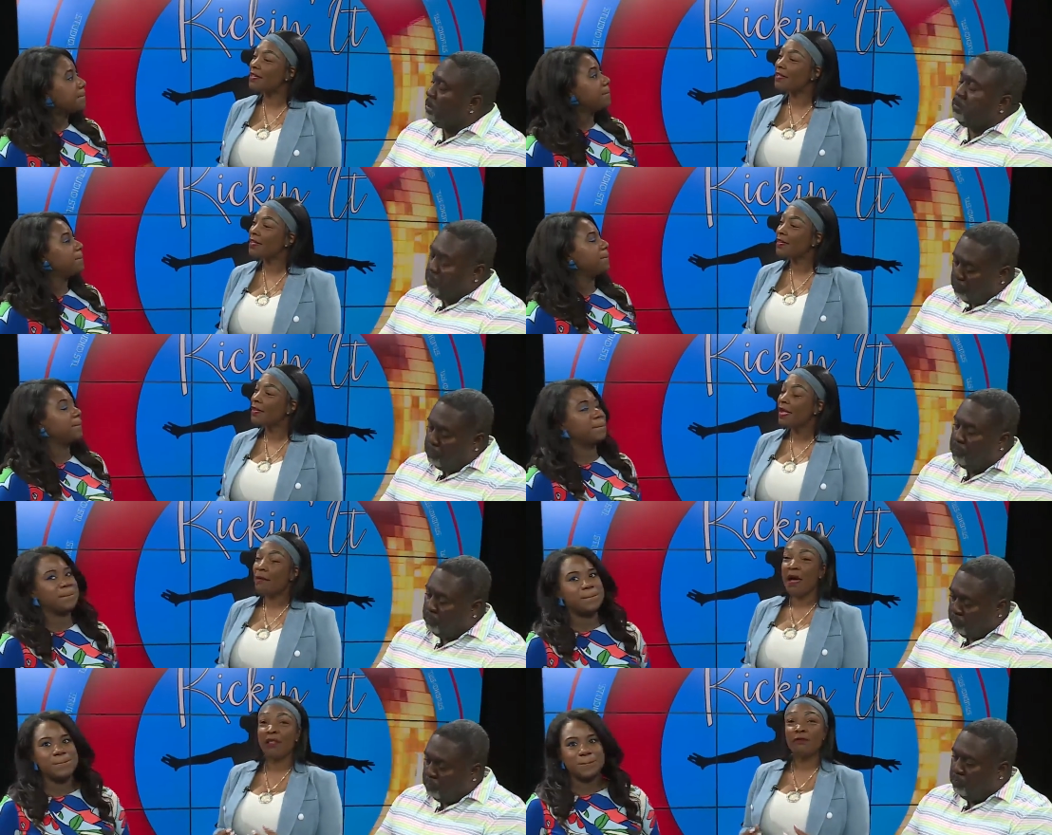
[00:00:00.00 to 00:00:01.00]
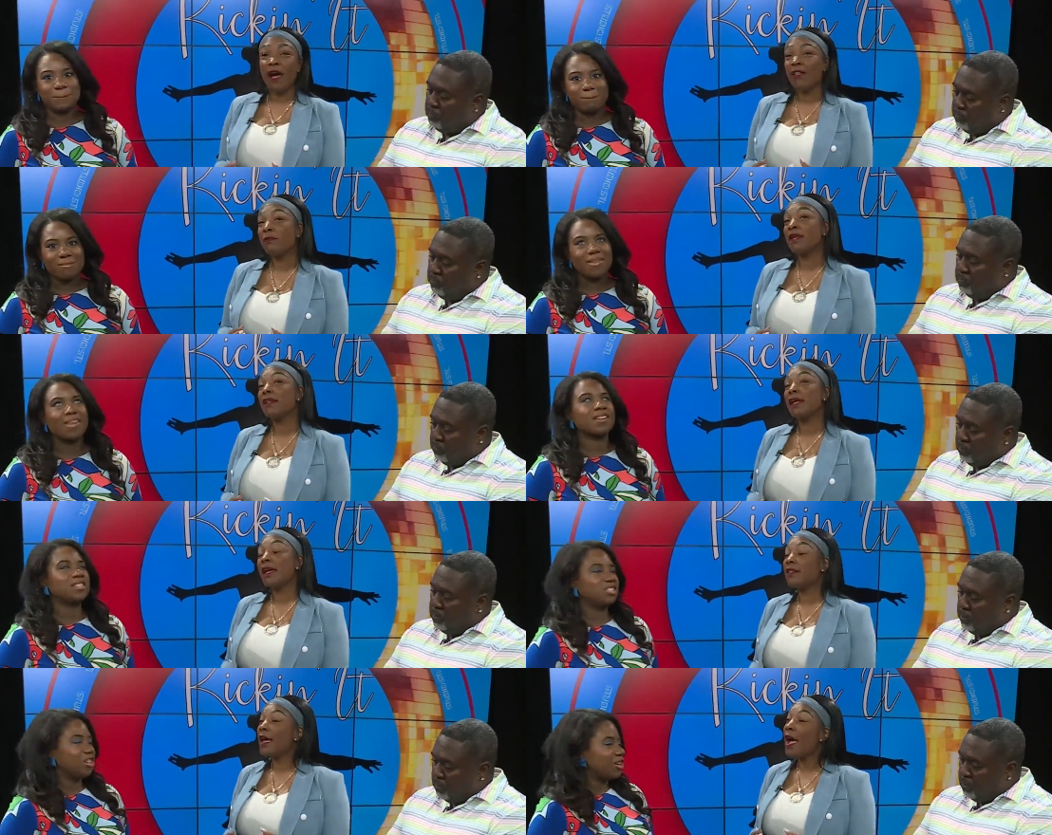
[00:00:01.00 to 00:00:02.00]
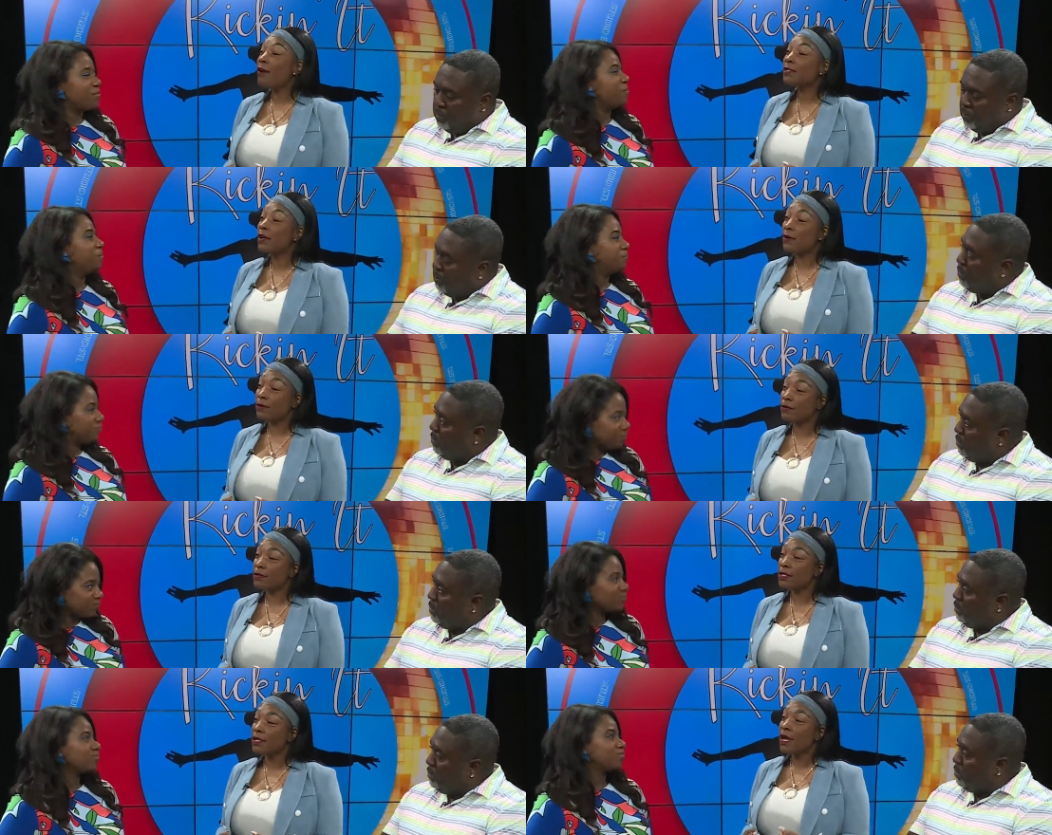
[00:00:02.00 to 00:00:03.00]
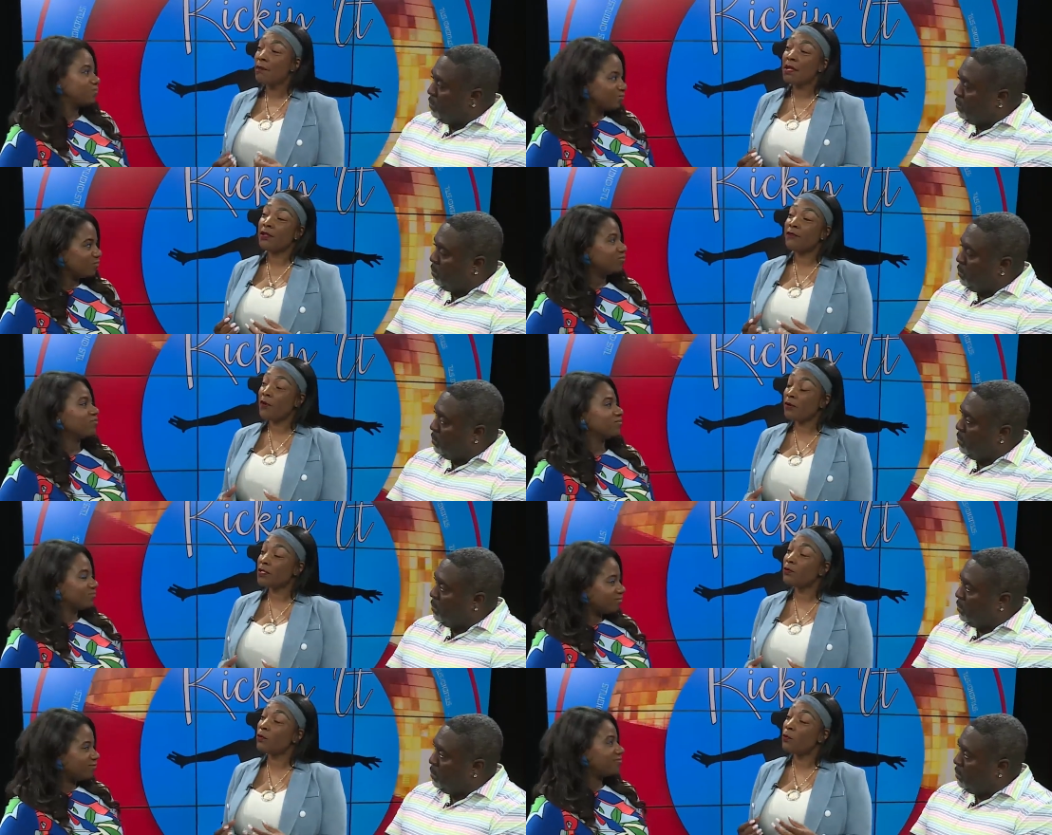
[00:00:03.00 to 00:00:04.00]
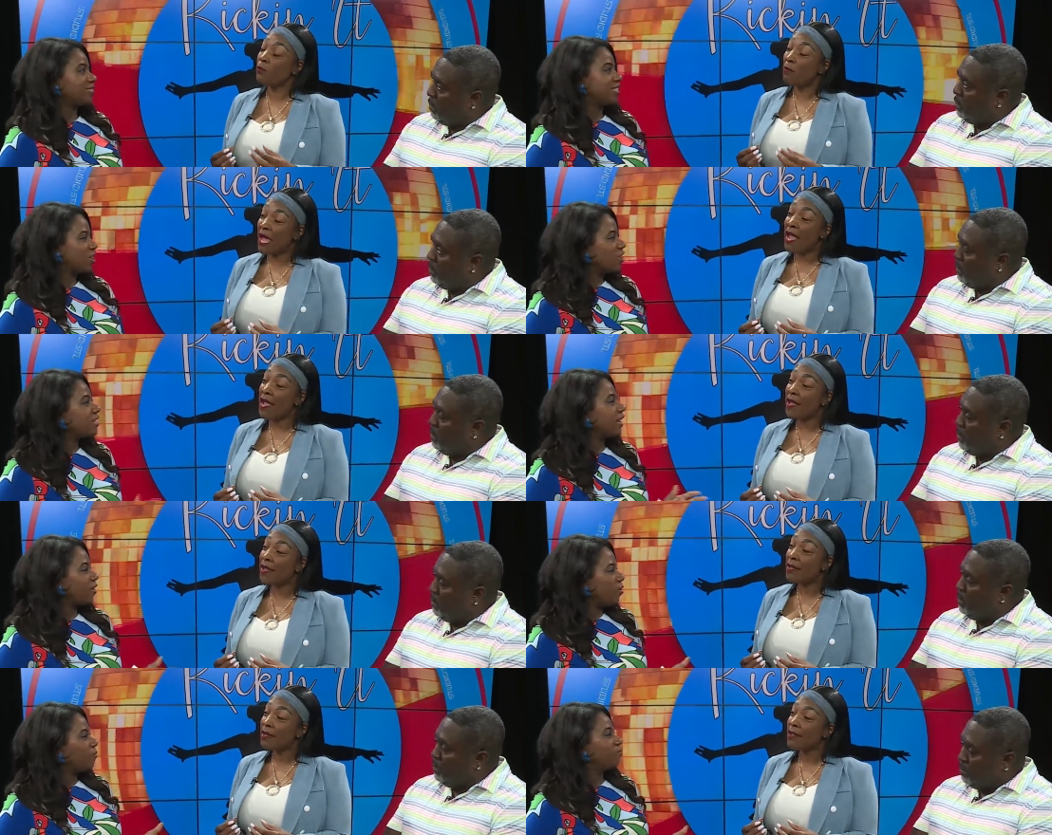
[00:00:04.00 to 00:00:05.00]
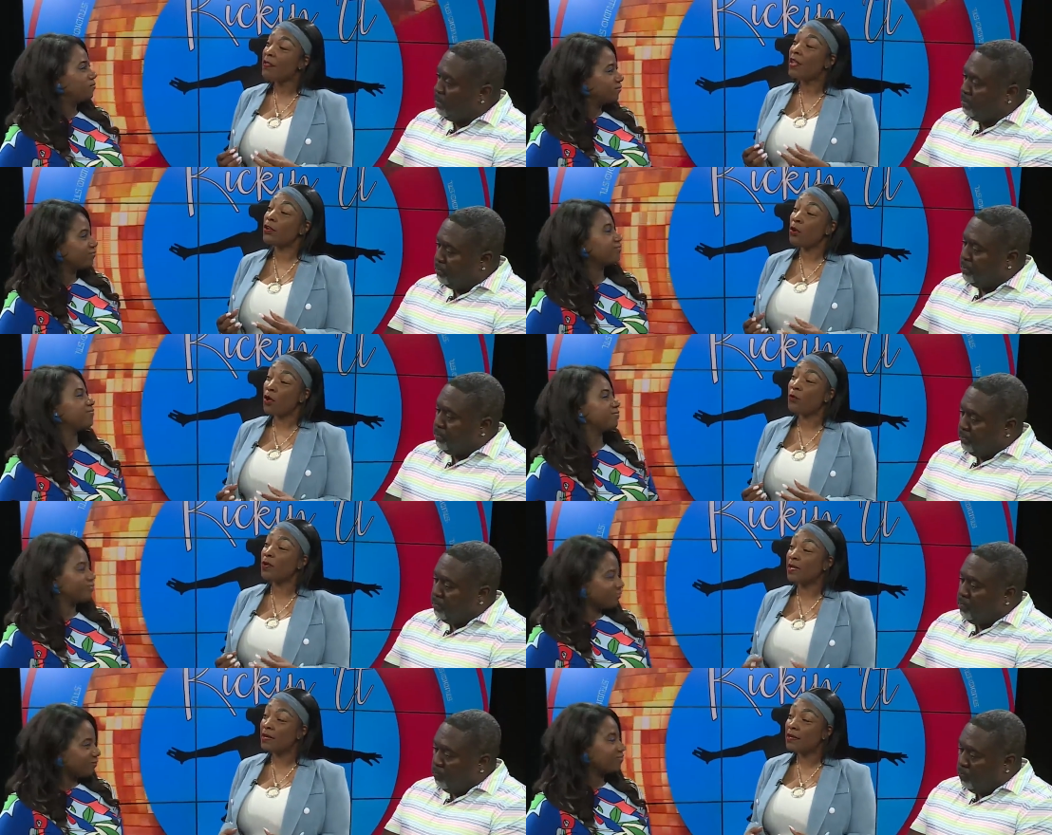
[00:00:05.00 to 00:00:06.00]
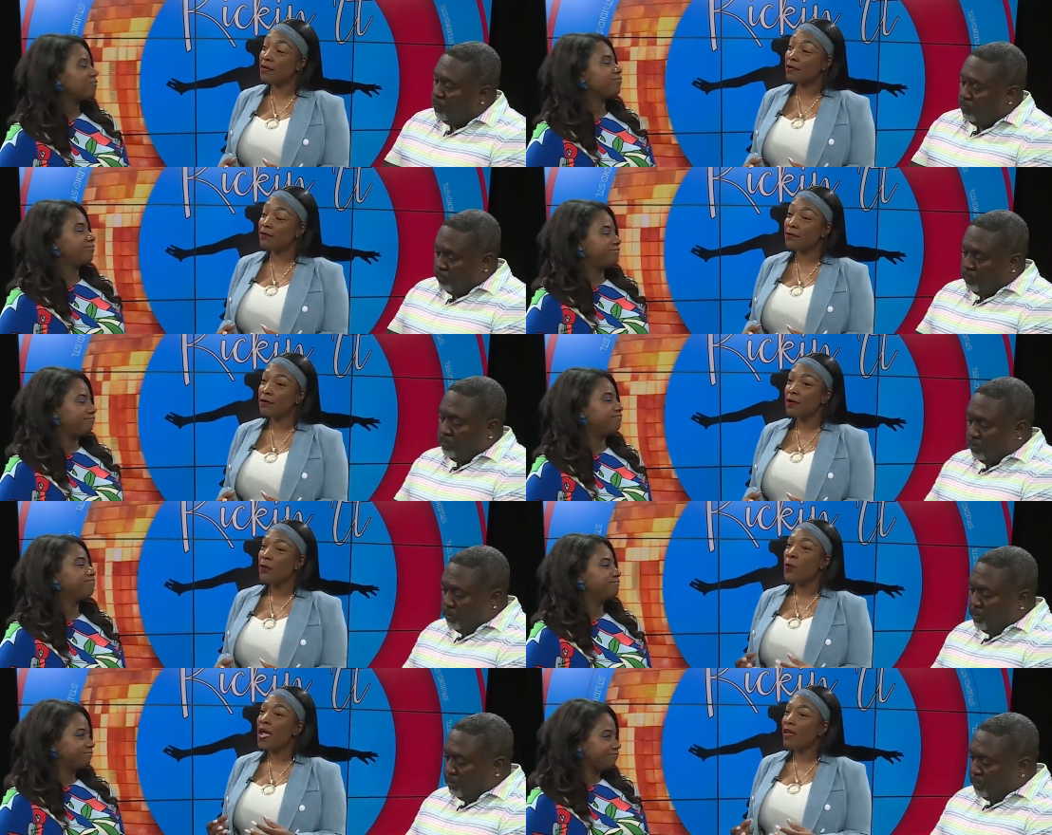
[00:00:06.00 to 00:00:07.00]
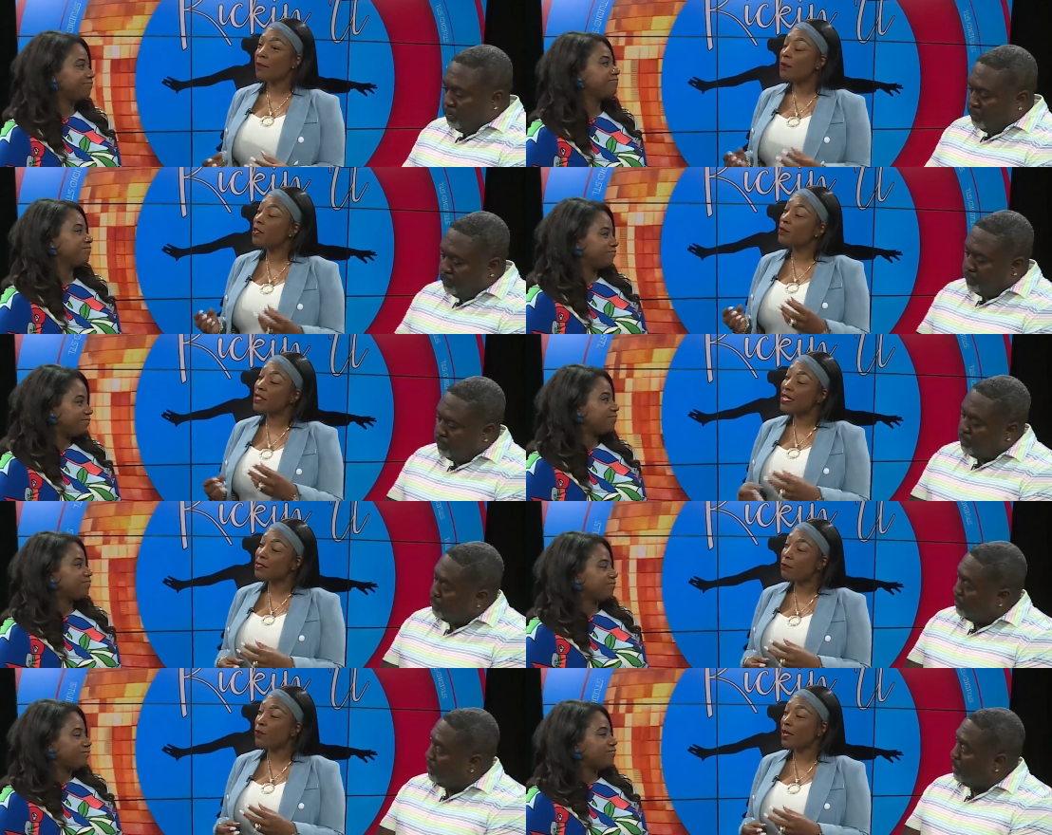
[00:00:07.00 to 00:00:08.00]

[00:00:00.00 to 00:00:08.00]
Speaker 1: Mm. And by the father being the head of the household and being the first man that a daughter will love. Mm -hmm. We have to put those intimate